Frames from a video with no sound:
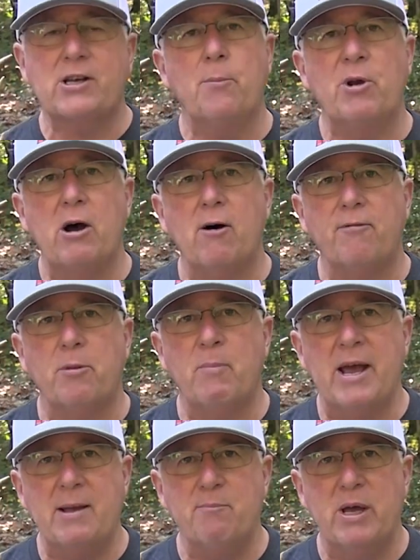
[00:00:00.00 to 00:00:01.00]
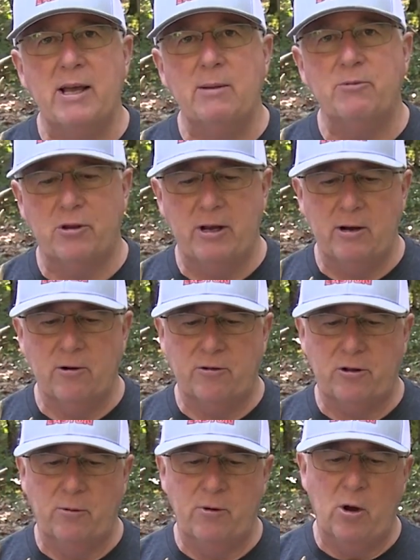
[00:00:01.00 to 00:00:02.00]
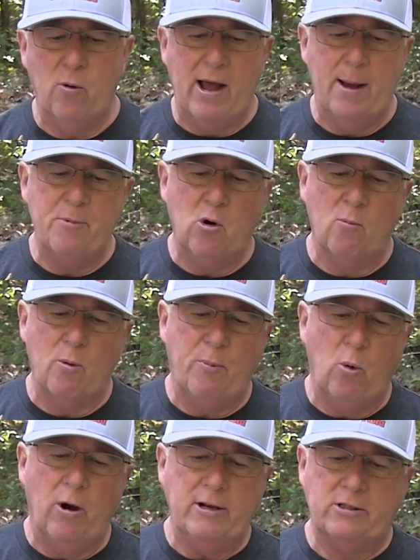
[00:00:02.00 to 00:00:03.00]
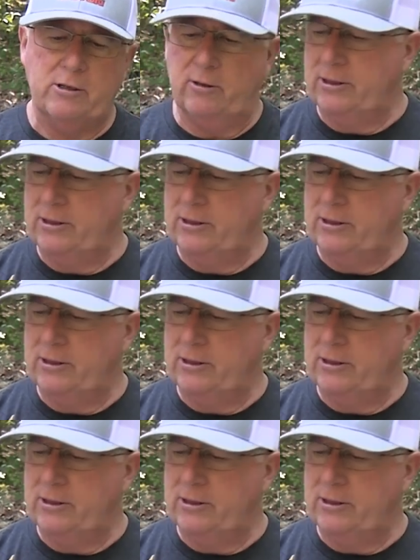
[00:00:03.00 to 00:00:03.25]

coming off the main beams here, so no abnormal points. So